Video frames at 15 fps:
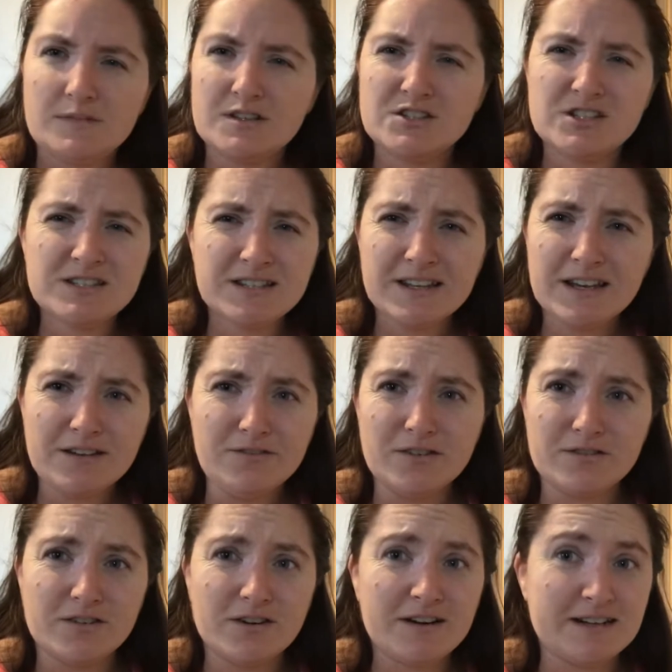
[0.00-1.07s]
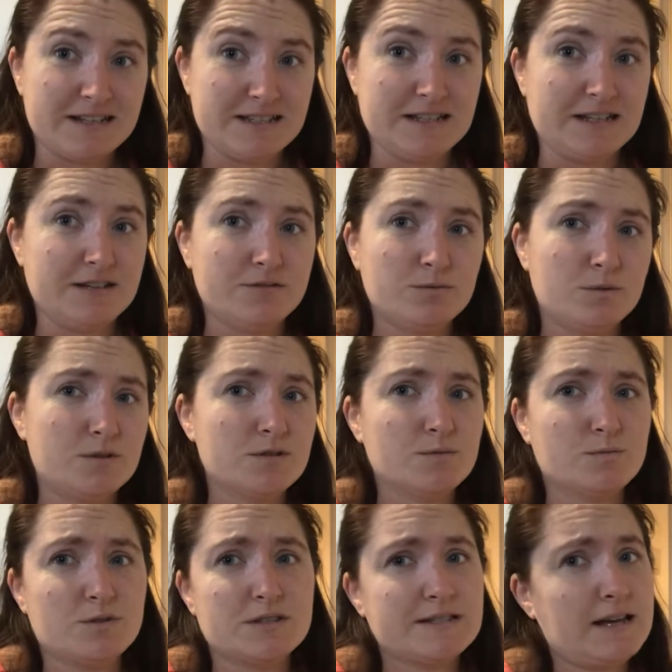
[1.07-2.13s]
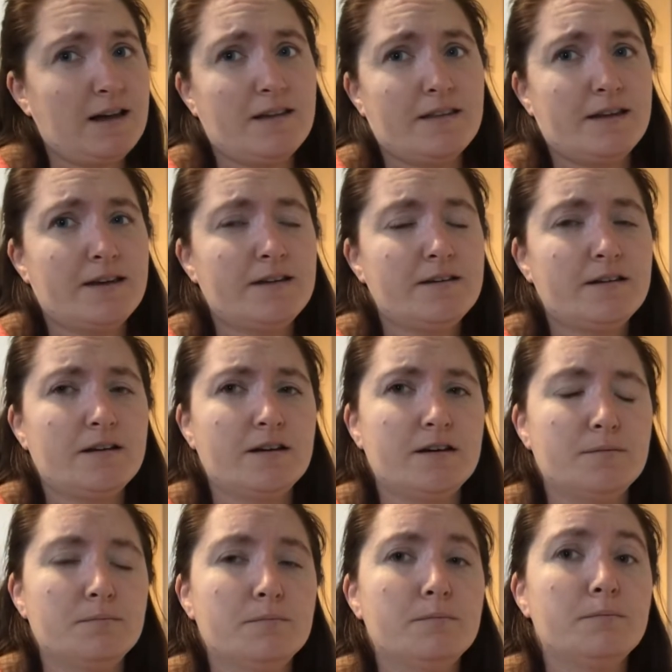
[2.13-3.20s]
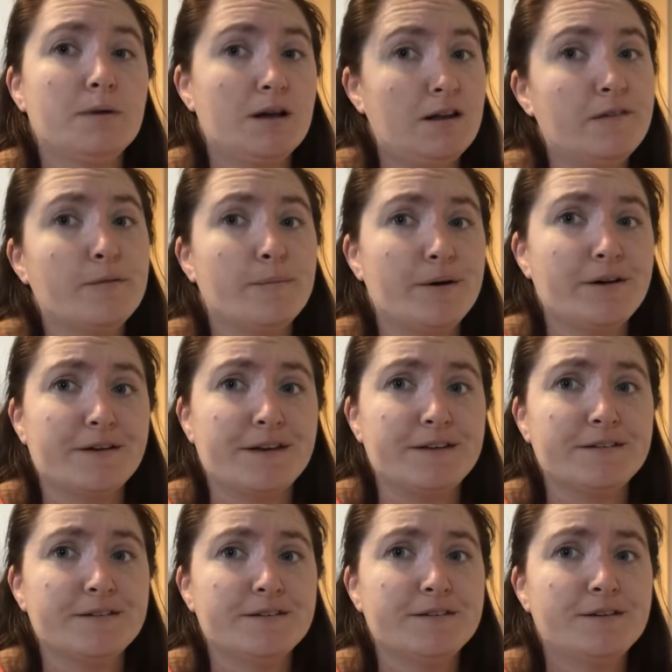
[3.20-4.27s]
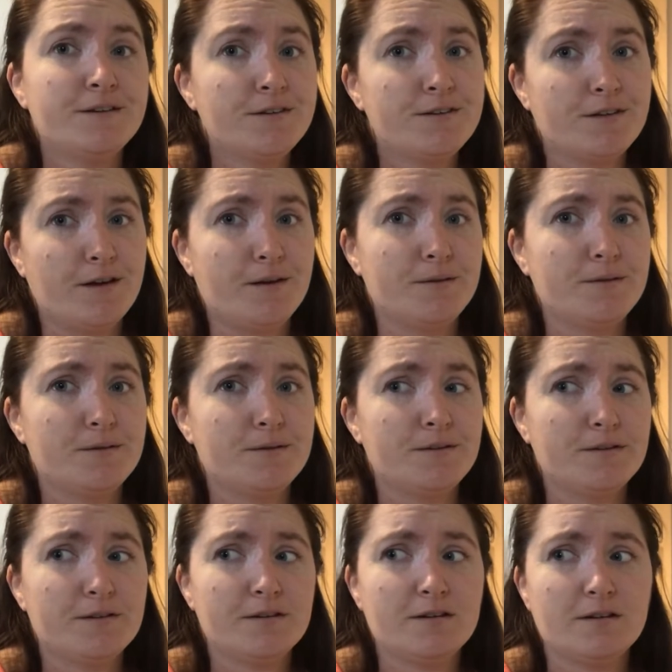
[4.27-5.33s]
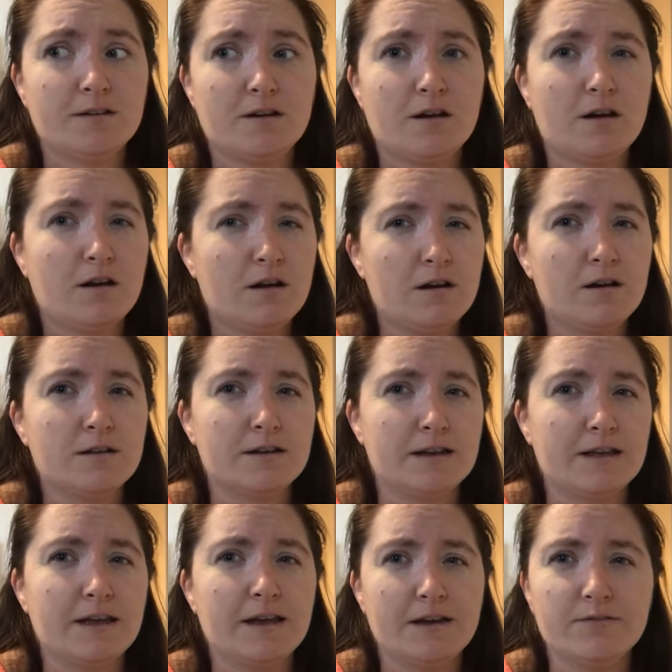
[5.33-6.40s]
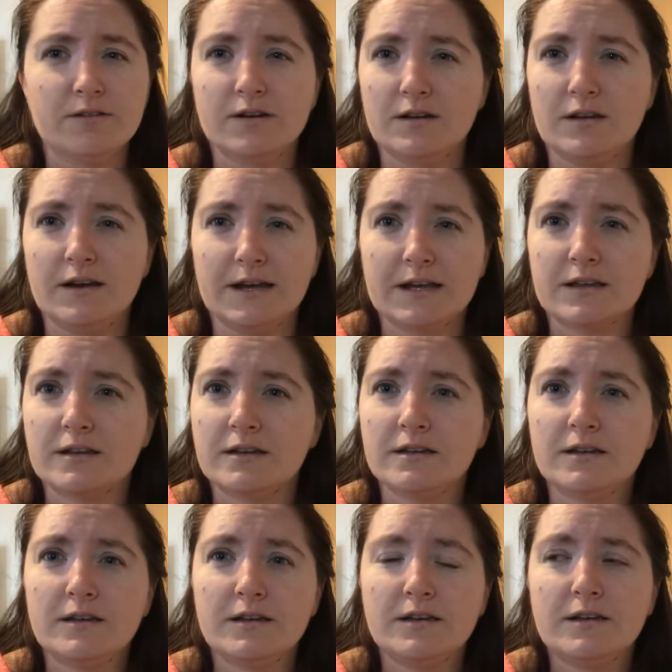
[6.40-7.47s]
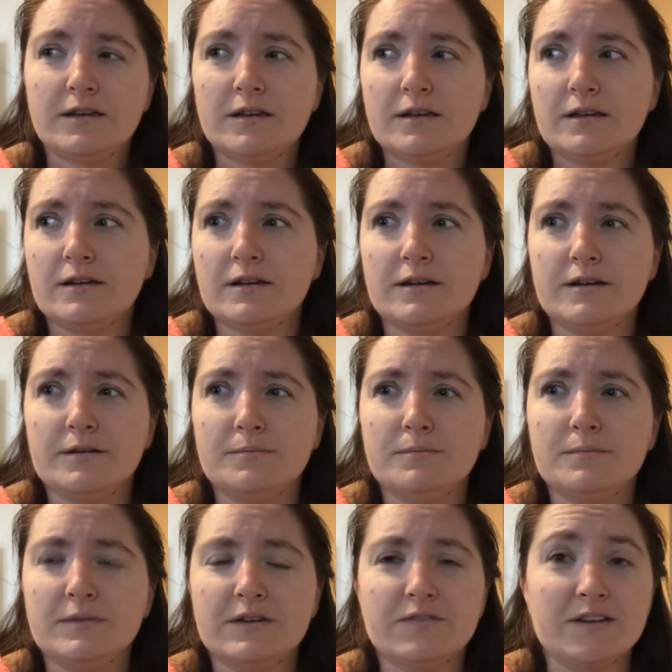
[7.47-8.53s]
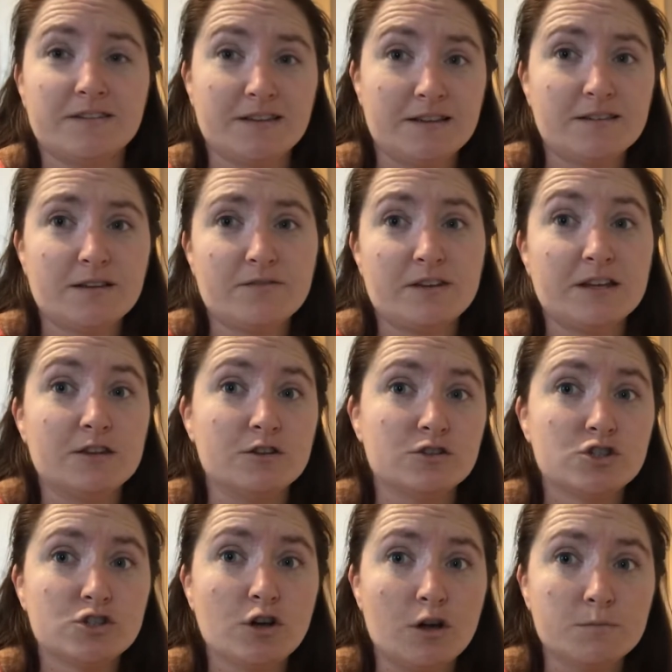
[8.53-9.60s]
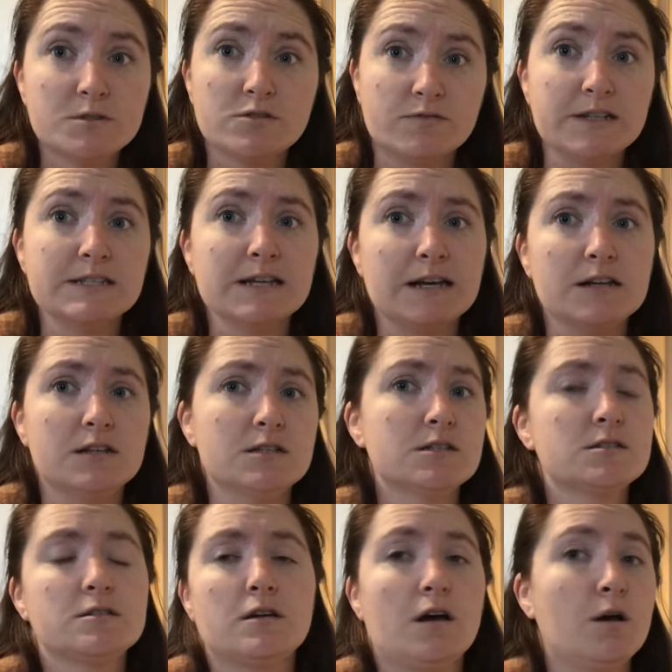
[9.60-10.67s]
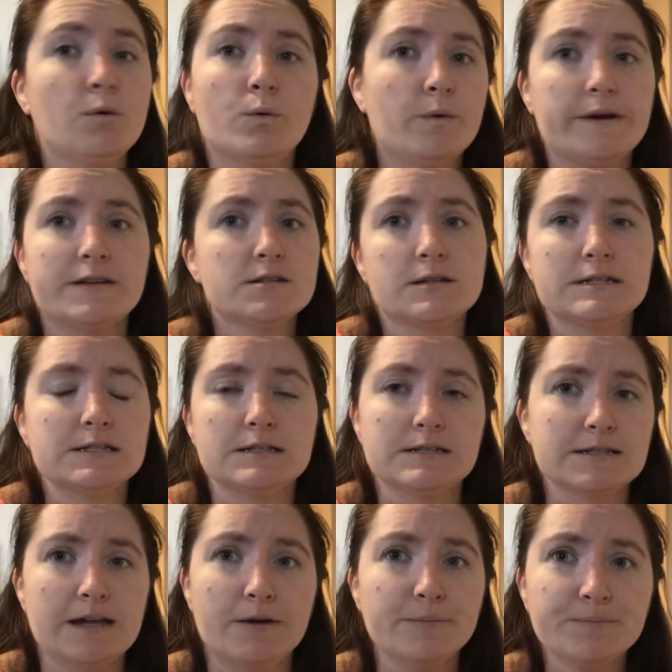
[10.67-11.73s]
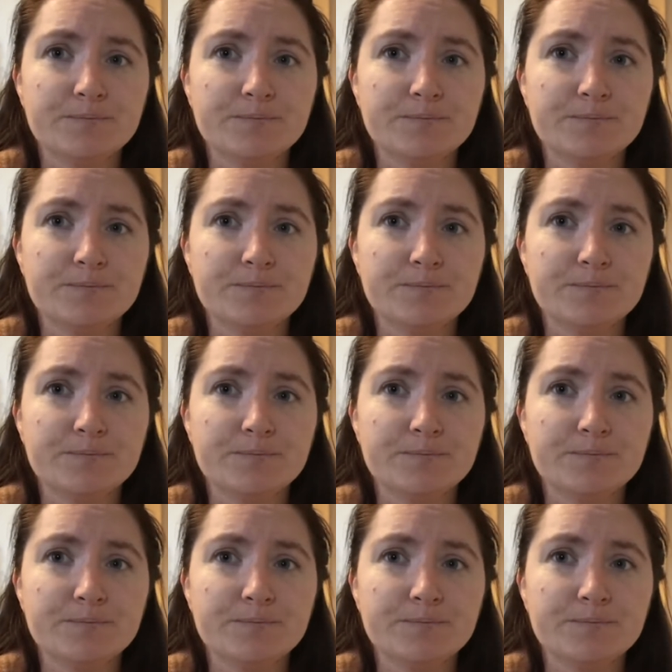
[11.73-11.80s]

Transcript: just to get a variety of what's out there. But I love a bargain, so hardly ever like. If I see something in the shops, retailers, I will wait till it's in sale.